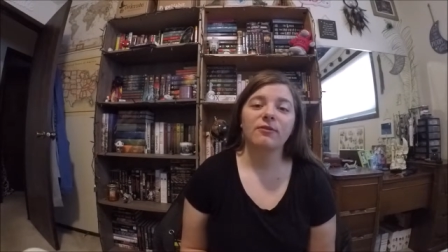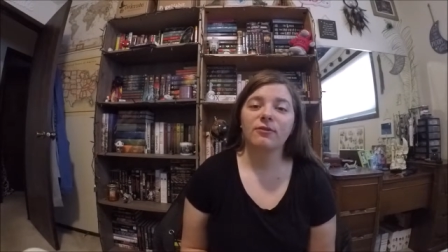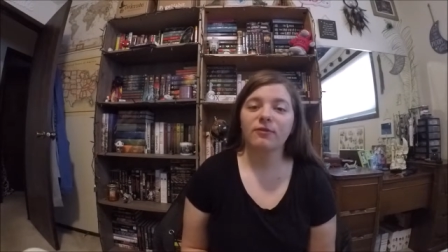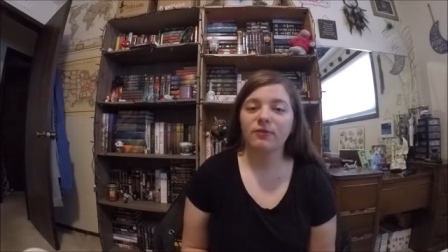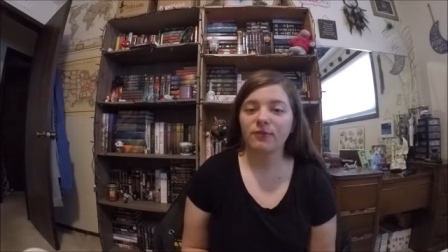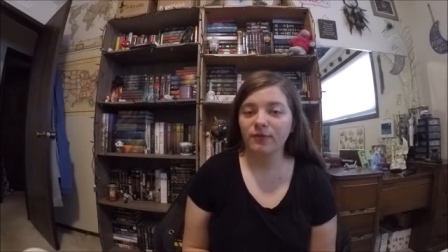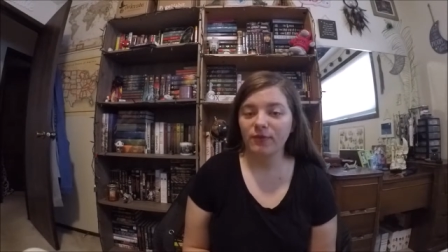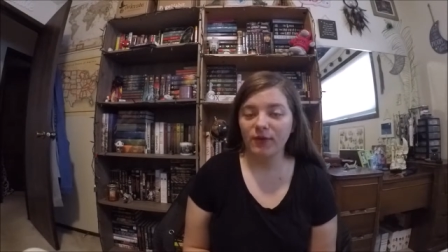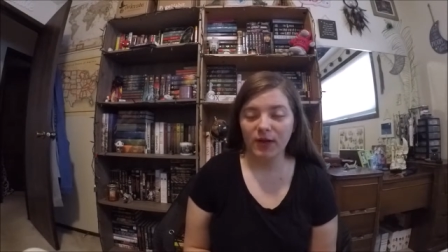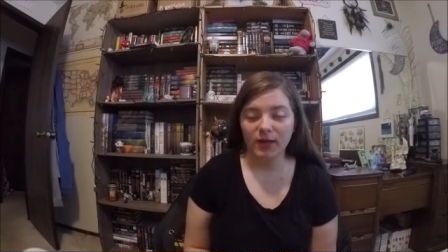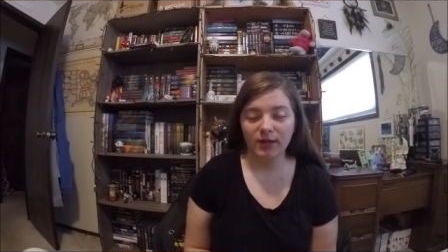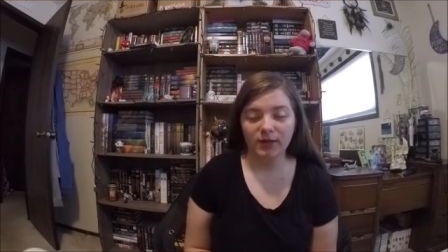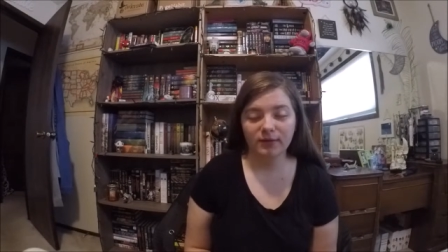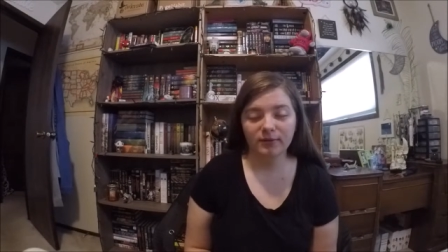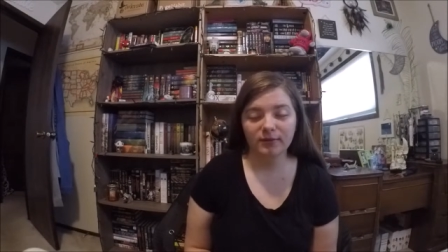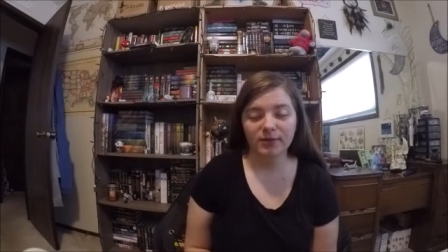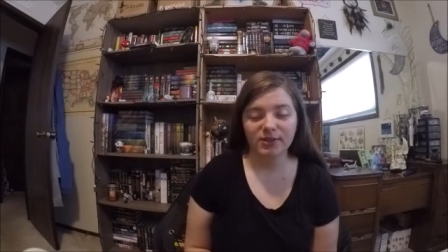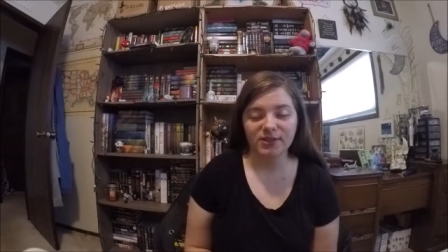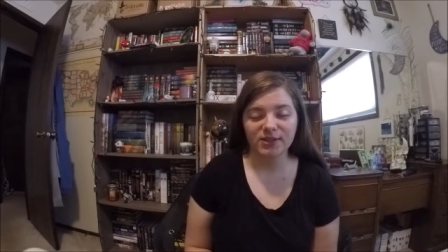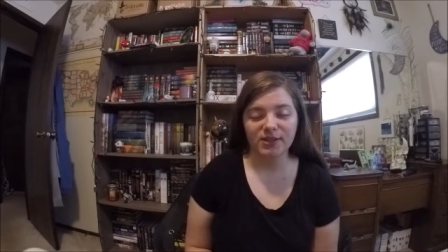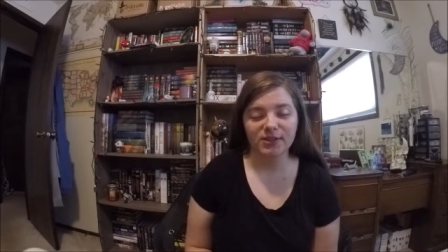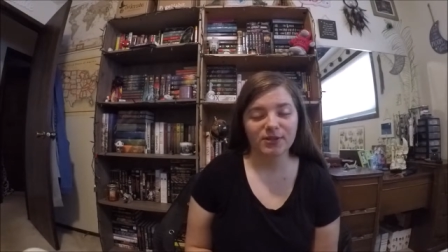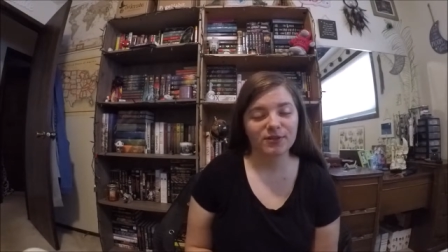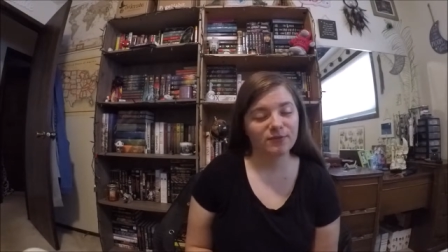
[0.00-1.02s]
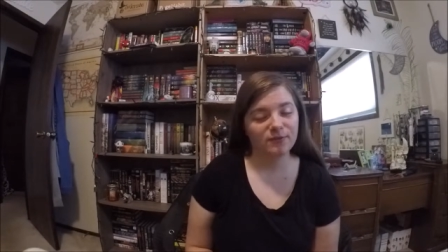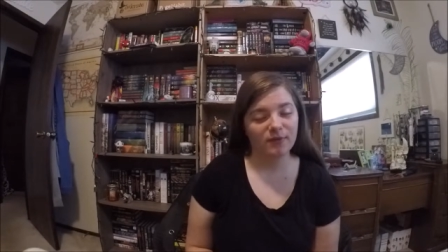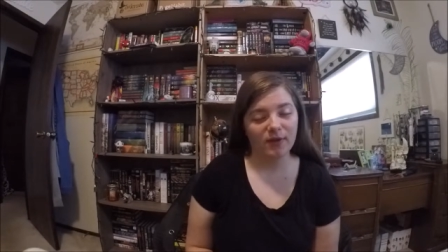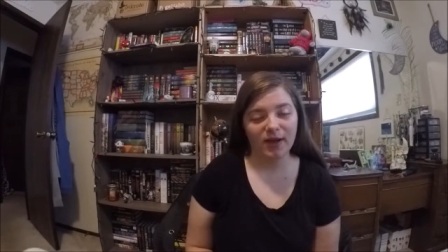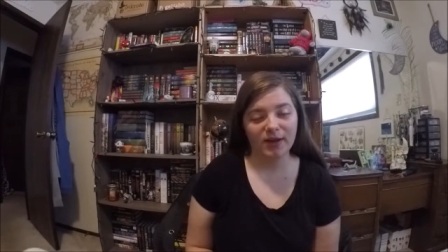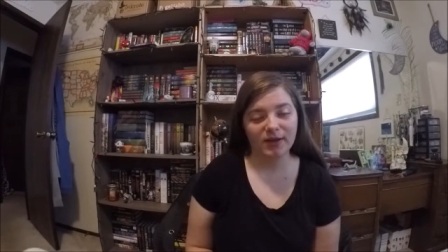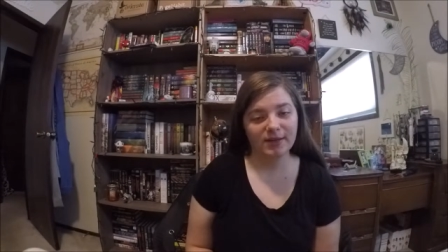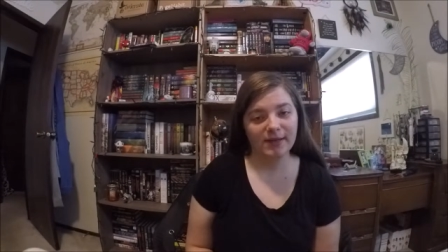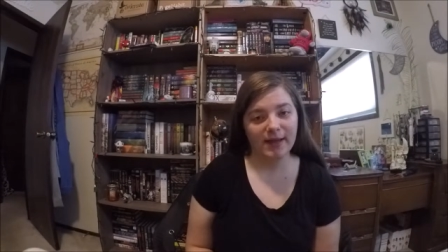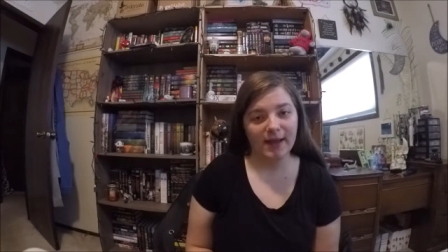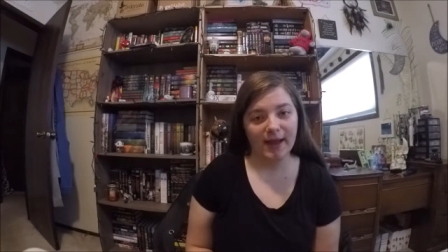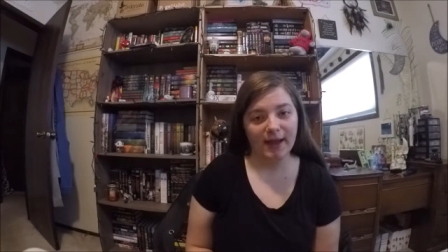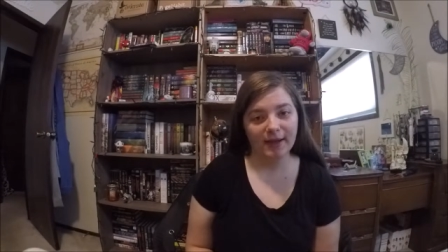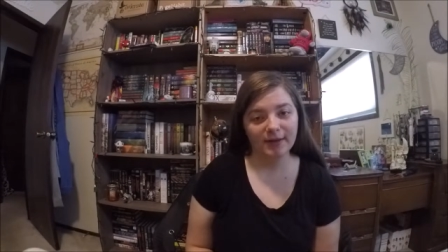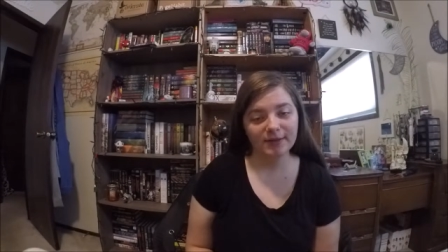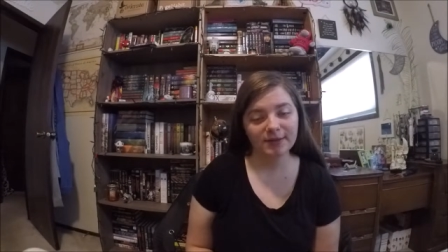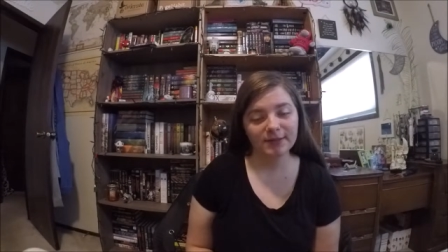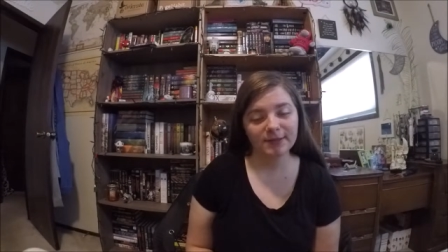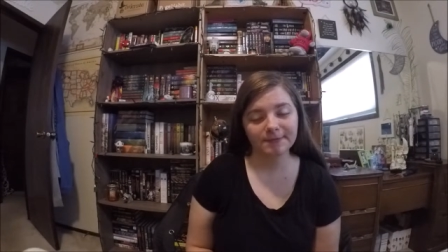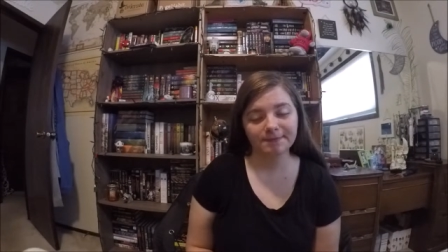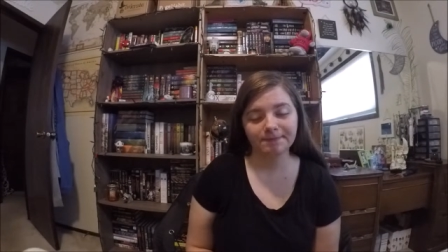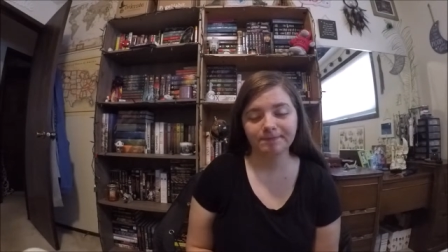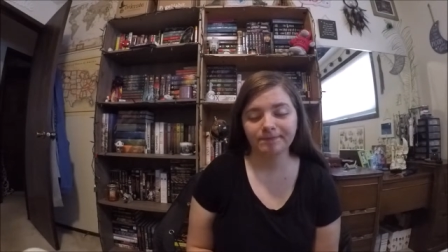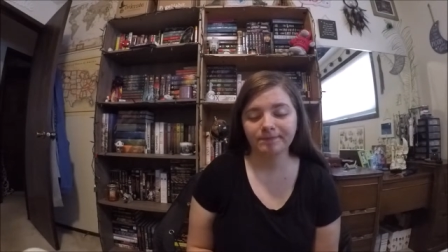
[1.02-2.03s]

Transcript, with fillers: fun because I do like tags.